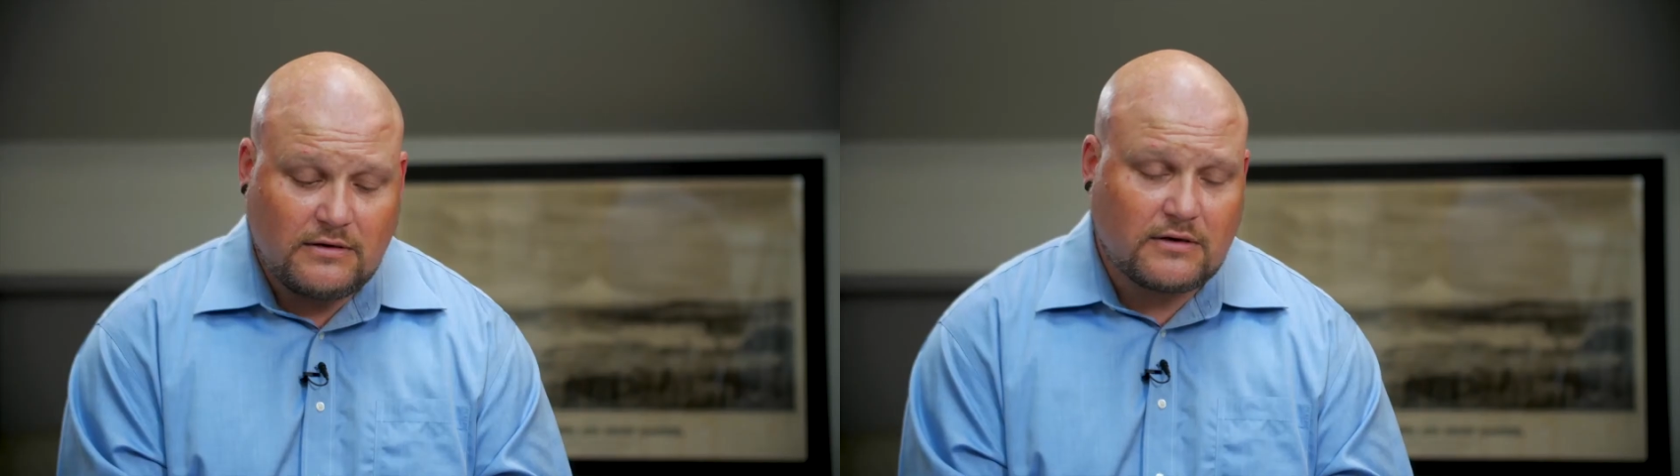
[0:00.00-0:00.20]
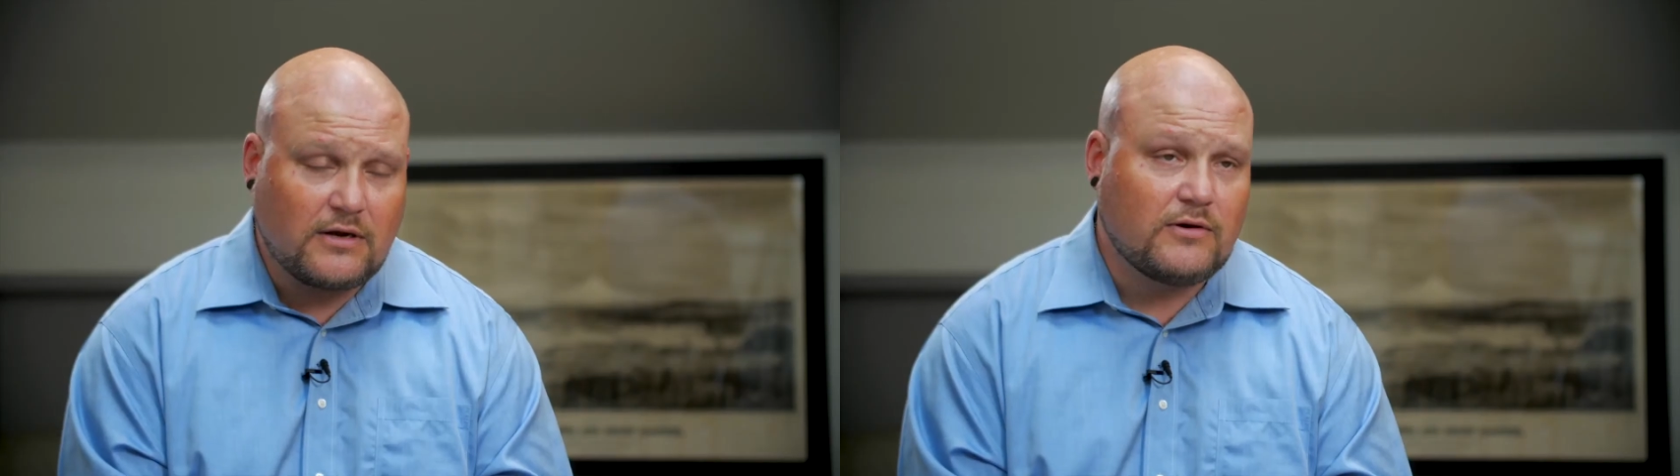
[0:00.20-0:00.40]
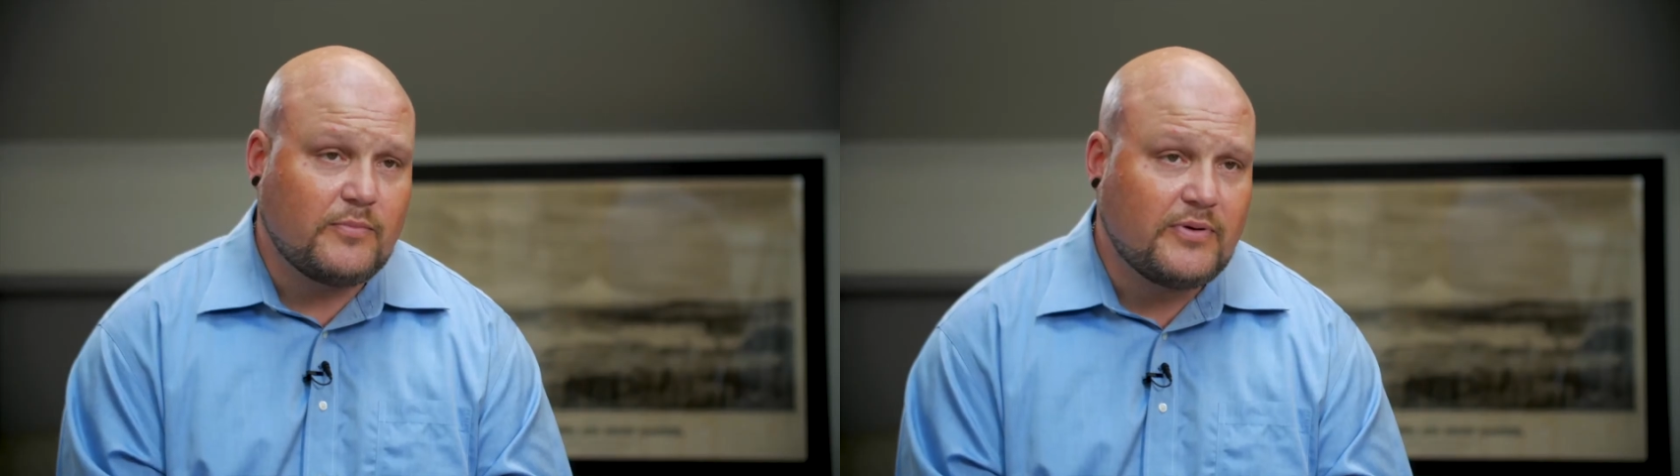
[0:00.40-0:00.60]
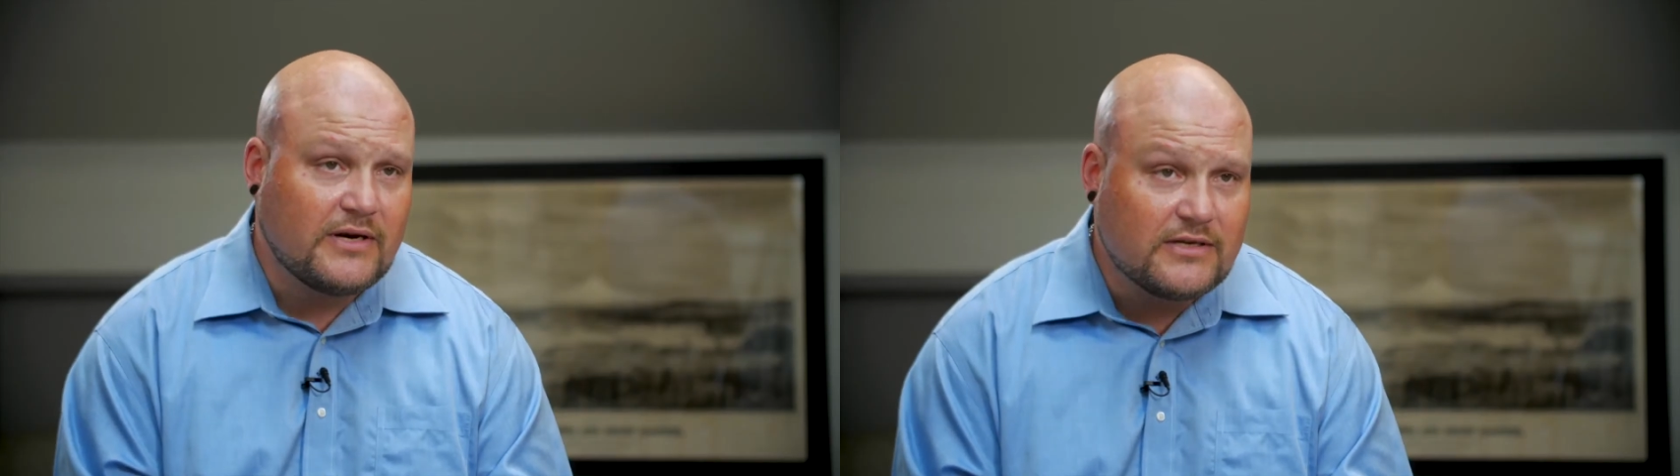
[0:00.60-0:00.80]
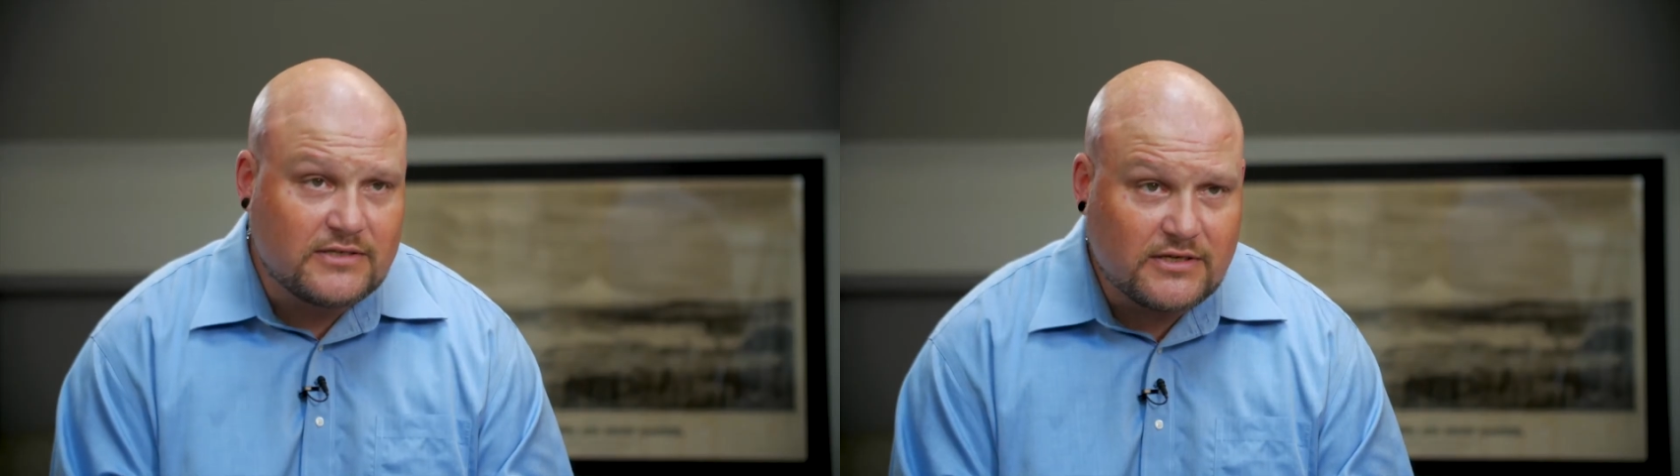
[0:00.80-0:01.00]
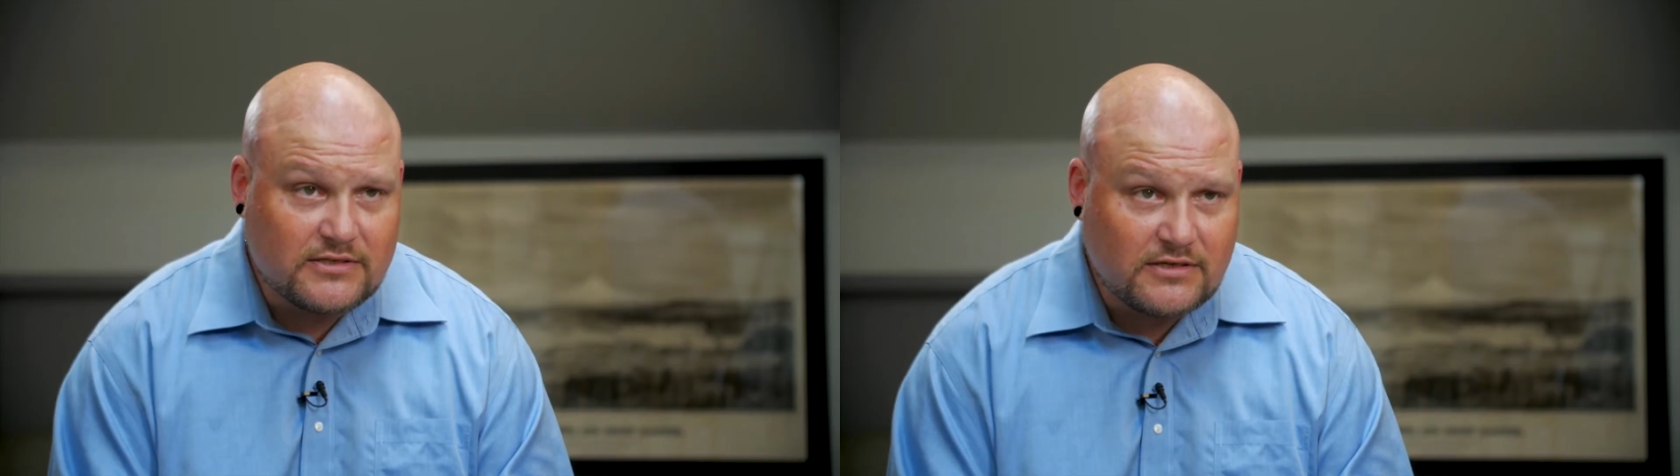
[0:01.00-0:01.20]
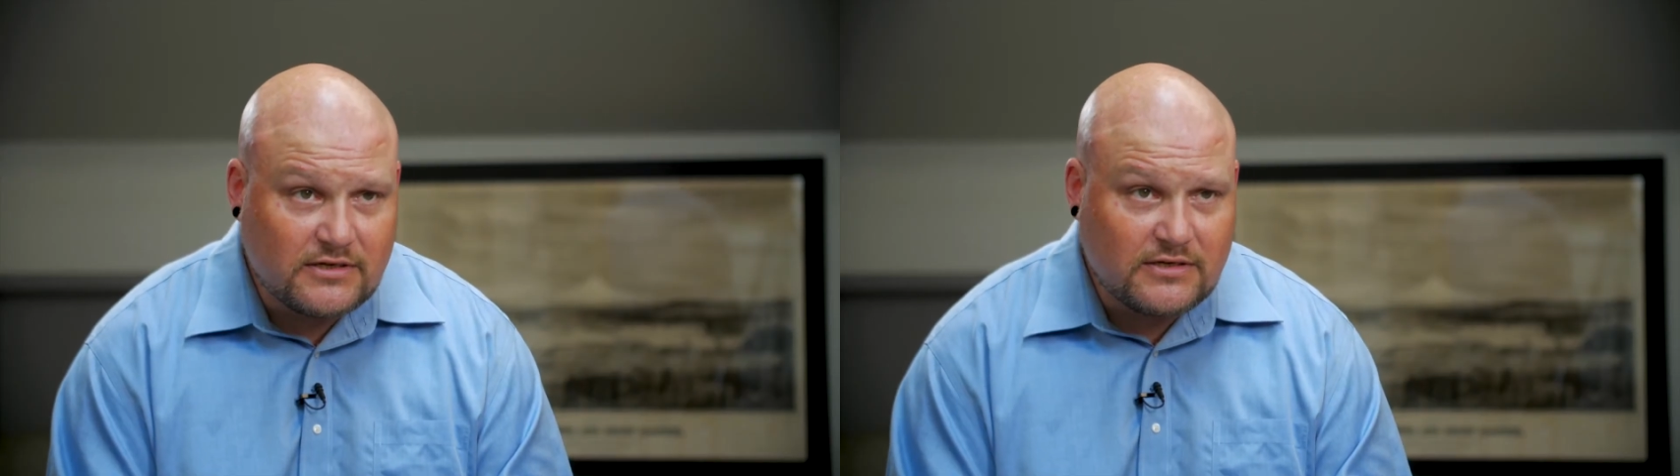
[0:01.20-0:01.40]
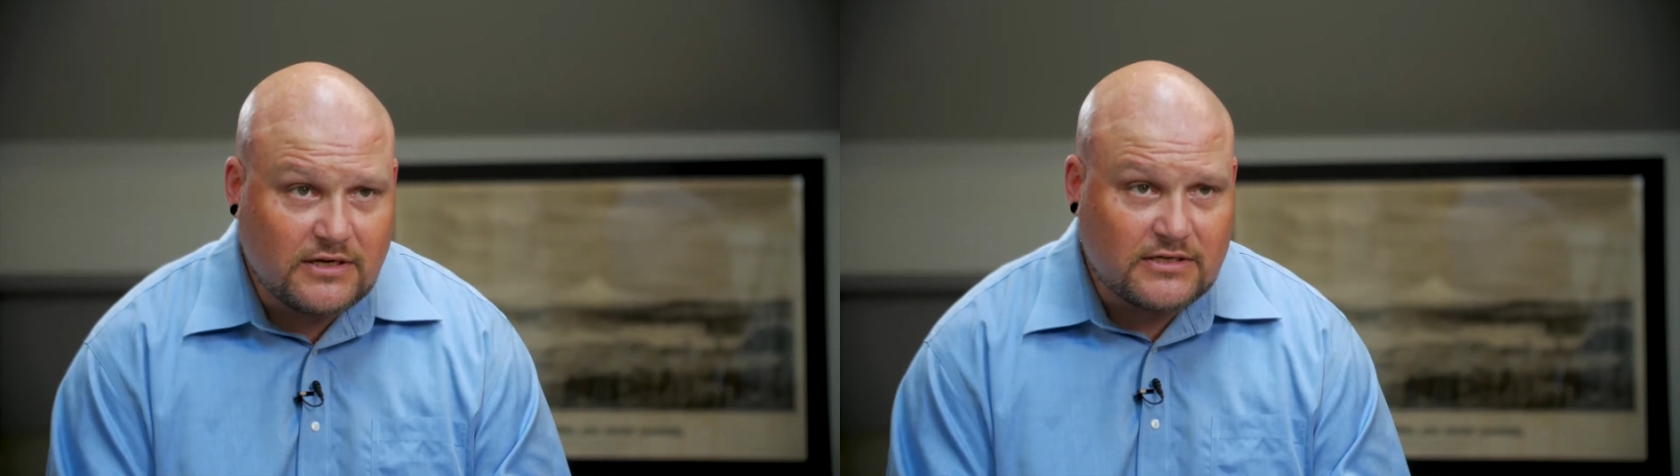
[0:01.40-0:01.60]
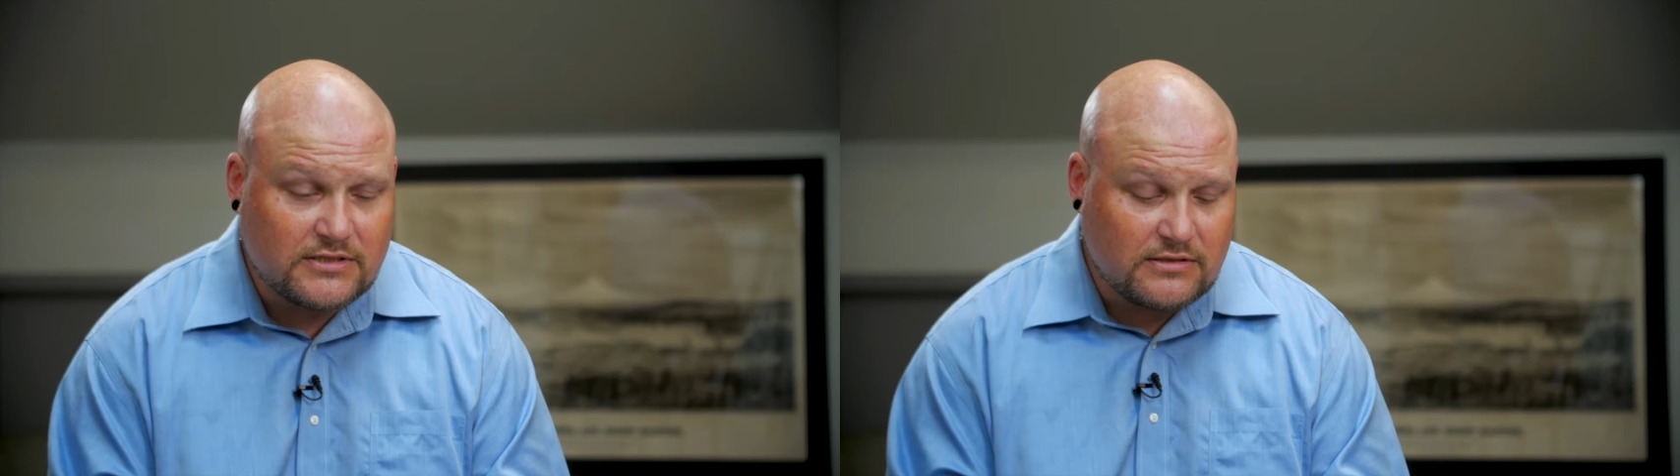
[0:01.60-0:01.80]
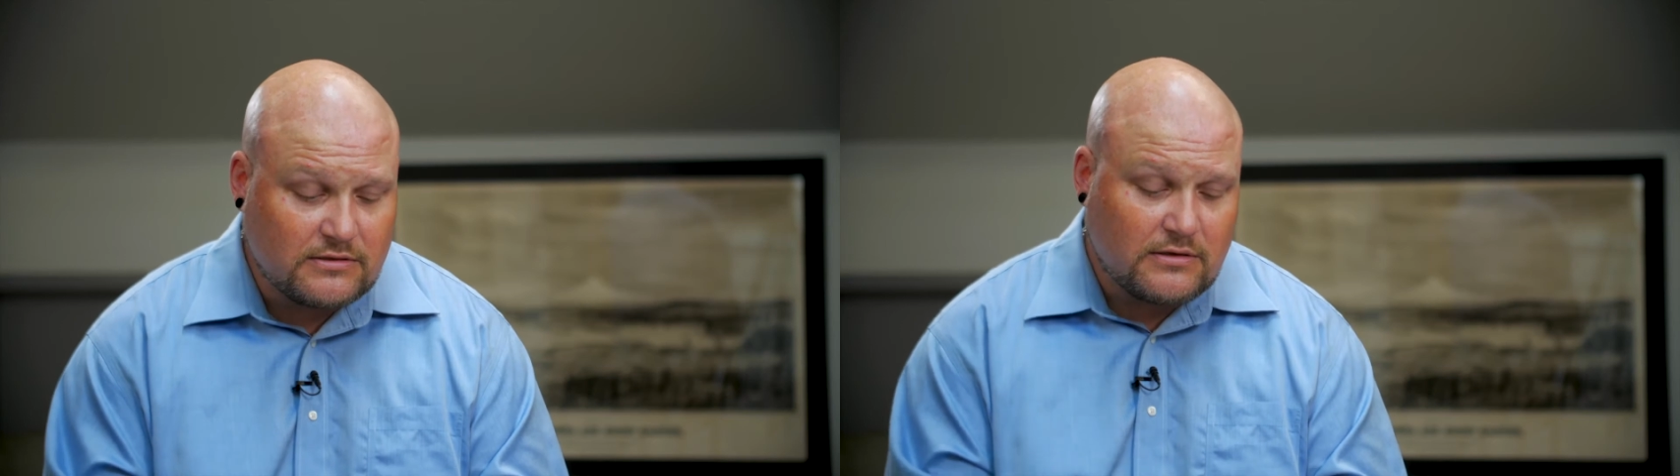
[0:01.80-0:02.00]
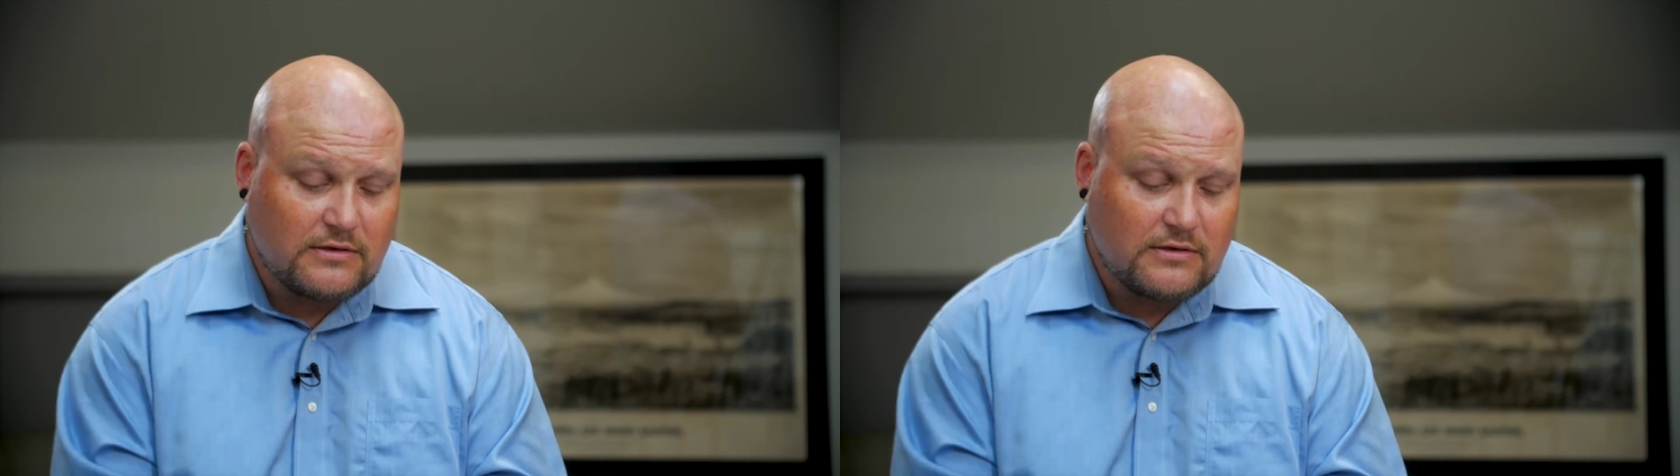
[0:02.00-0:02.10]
Codependency is an addiction.